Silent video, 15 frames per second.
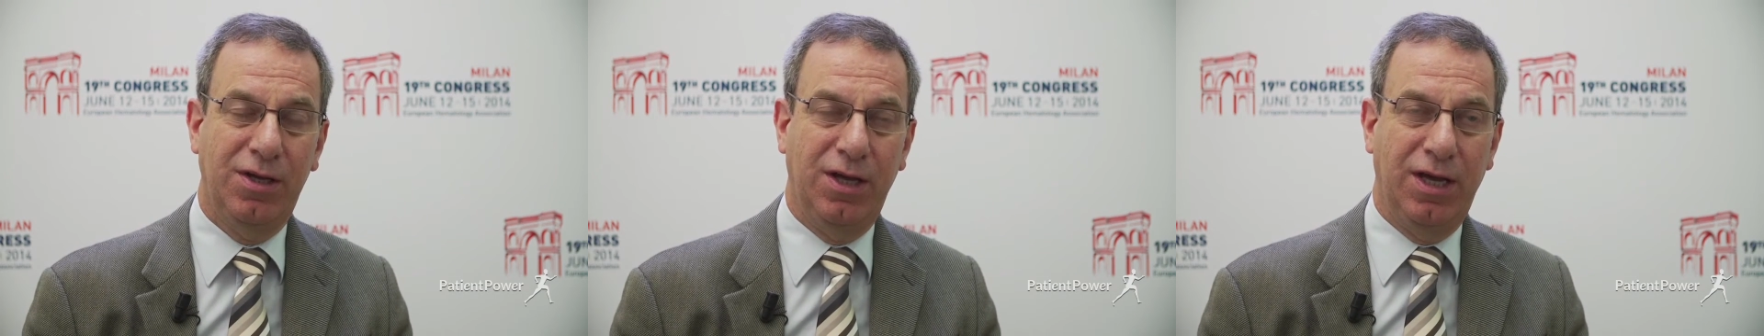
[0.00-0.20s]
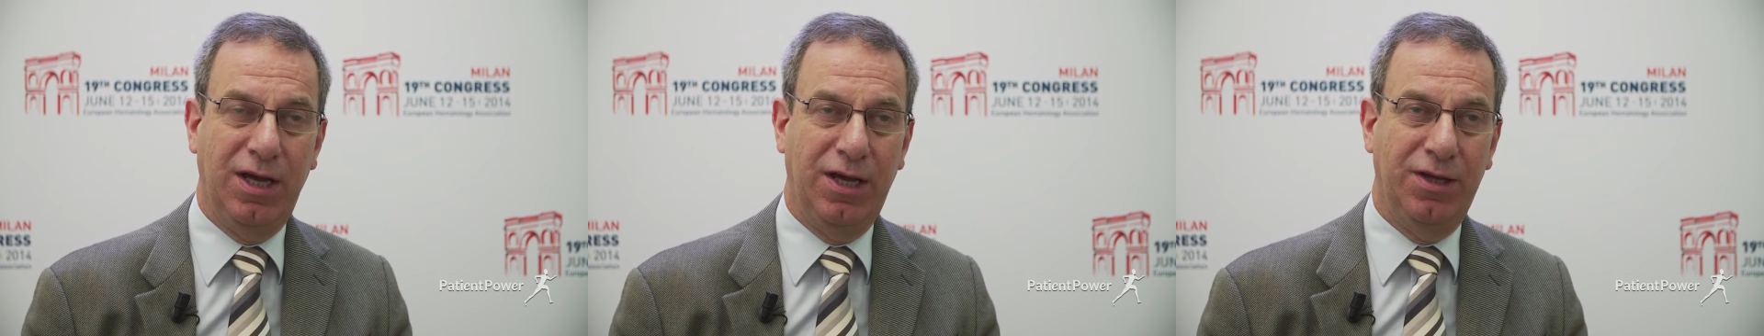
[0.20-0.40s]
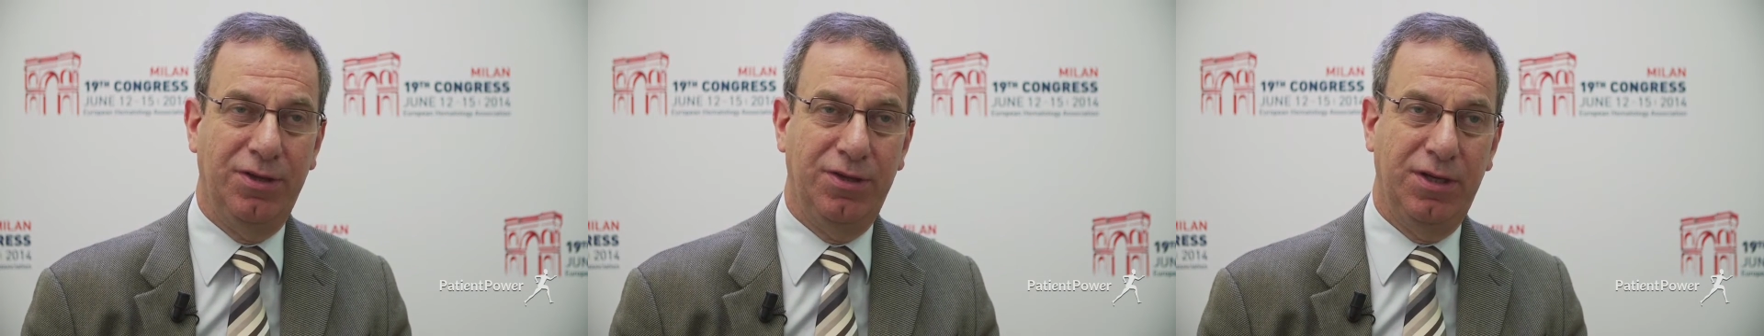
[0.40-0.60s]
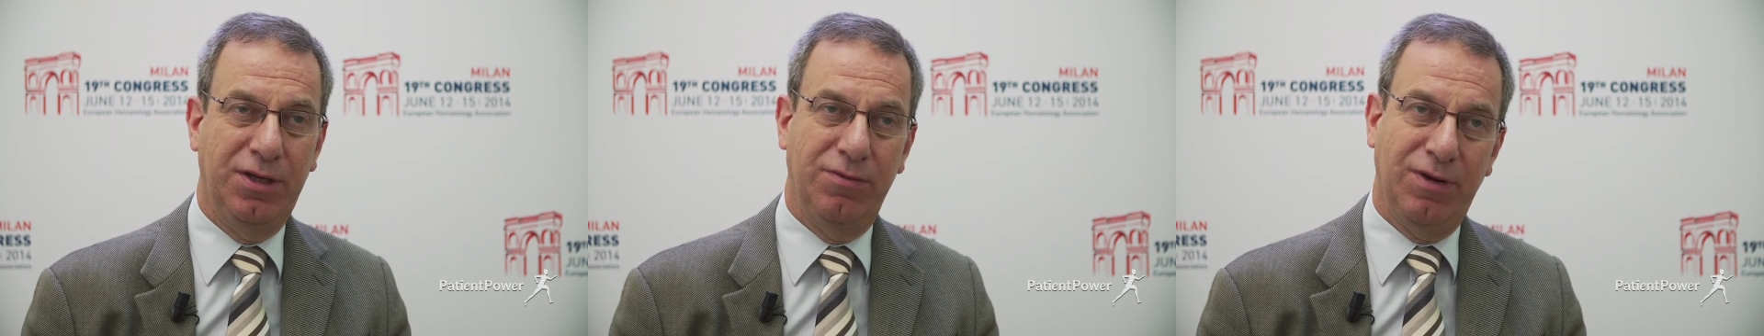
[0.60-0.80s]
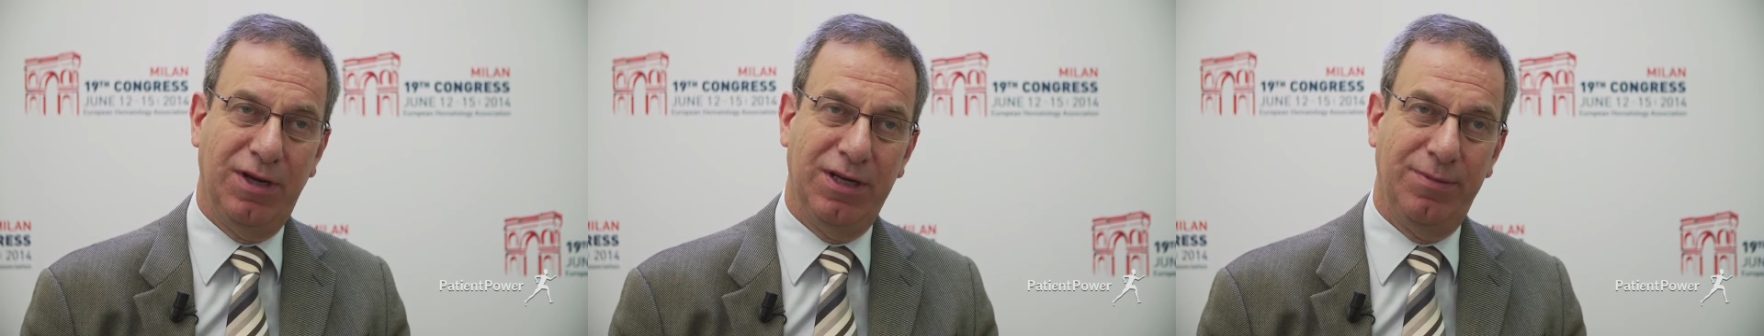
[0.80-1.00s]

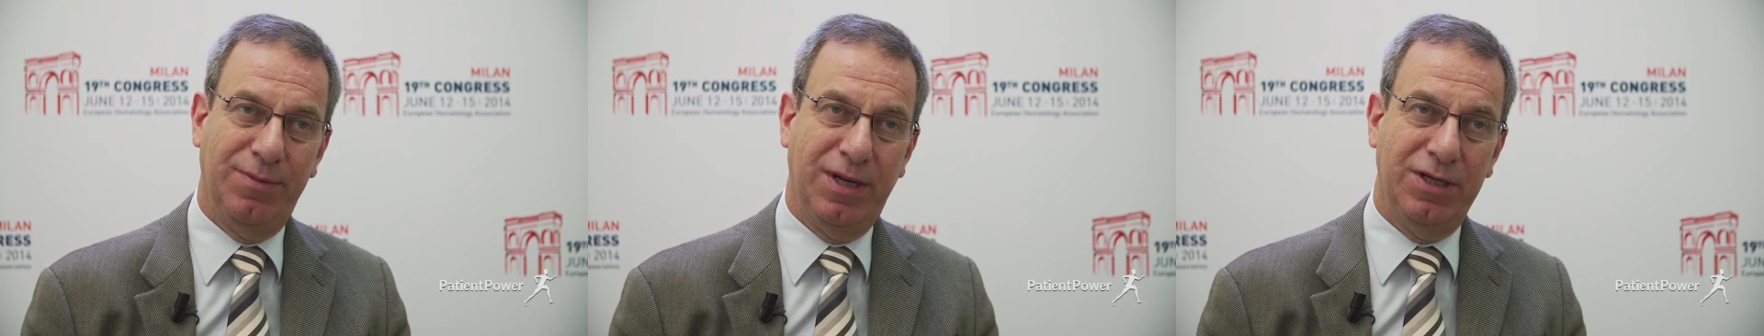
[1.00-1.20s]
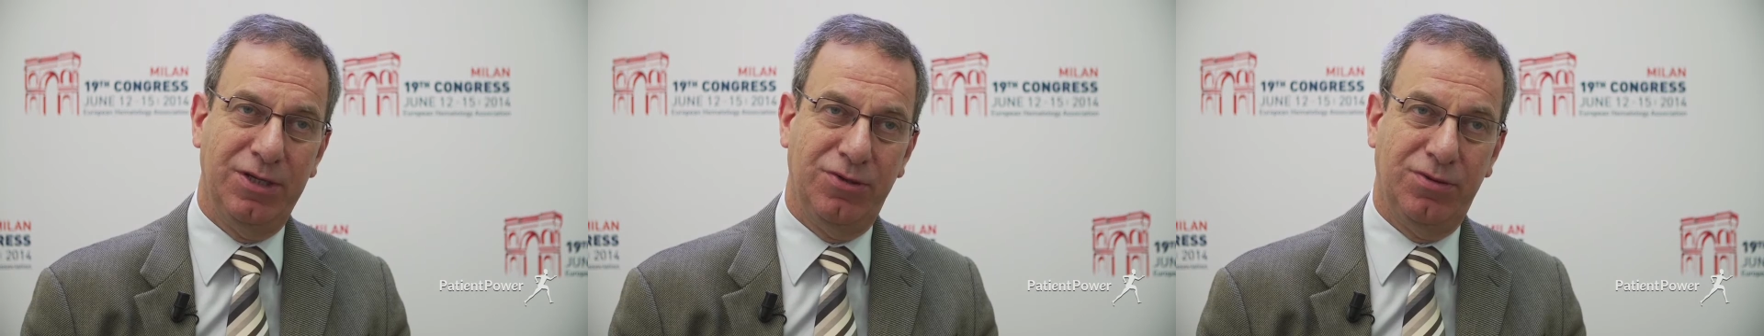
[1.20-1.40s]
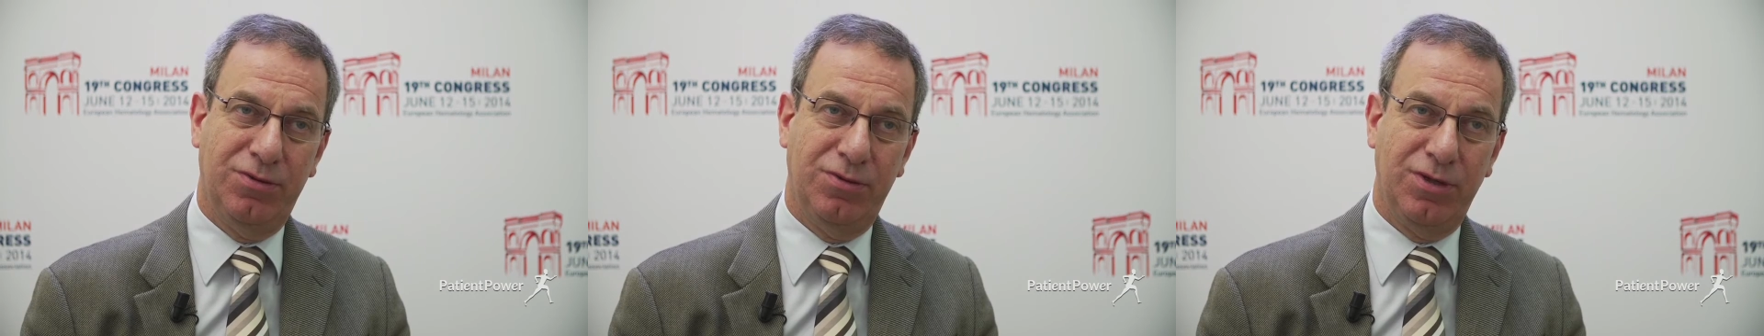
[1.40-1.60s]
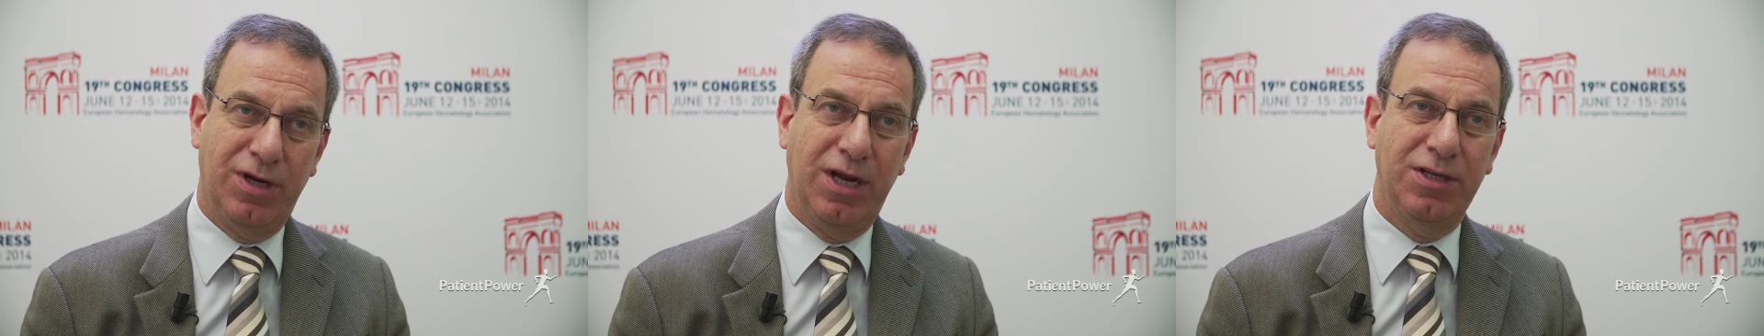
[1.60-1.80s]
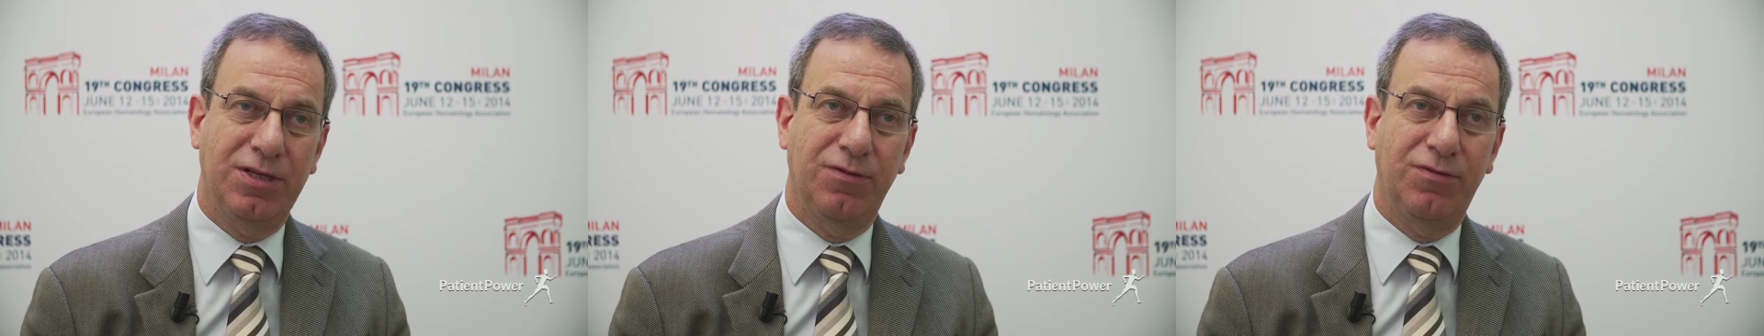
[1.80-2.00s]
the randomized
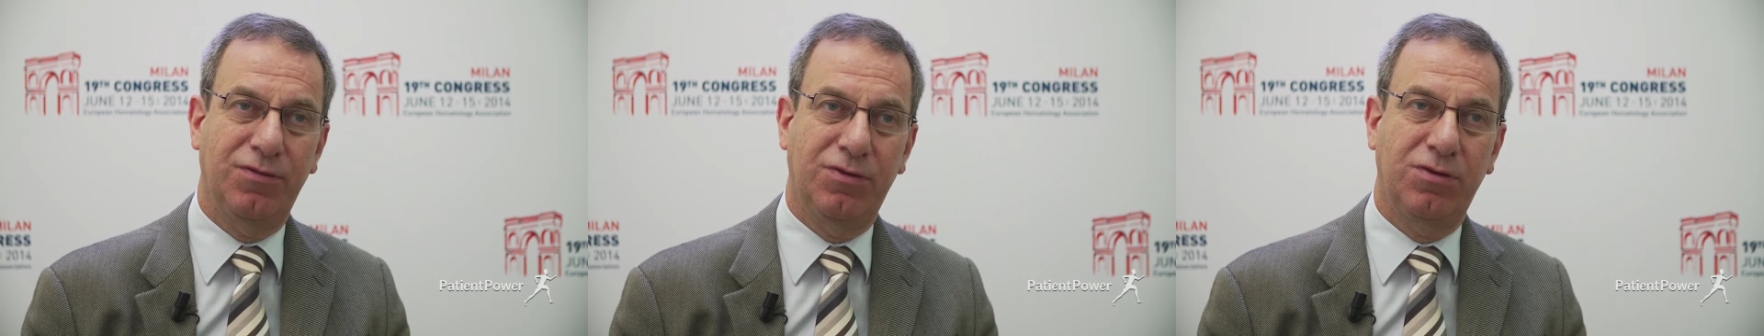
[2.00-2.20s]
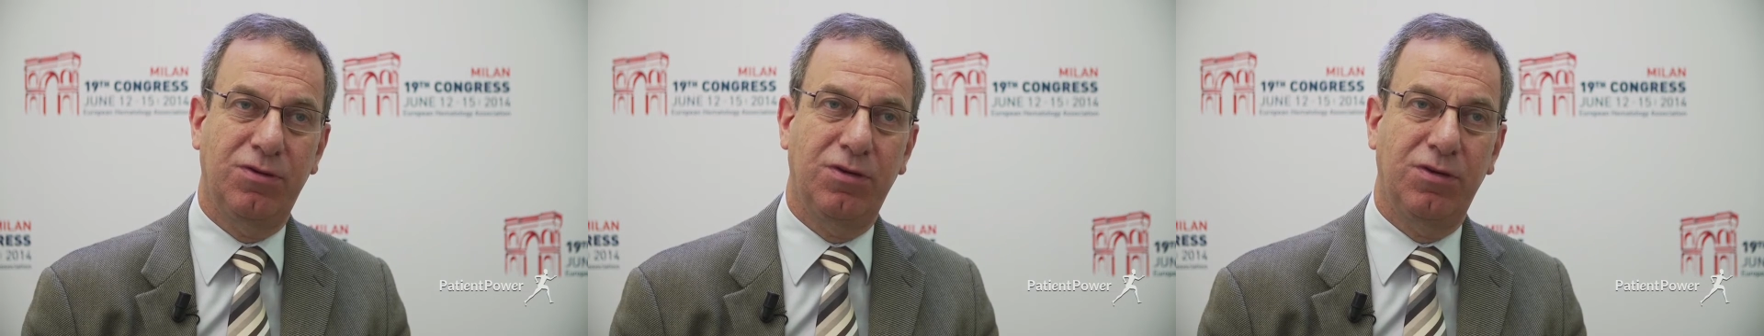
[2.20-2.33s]
trials have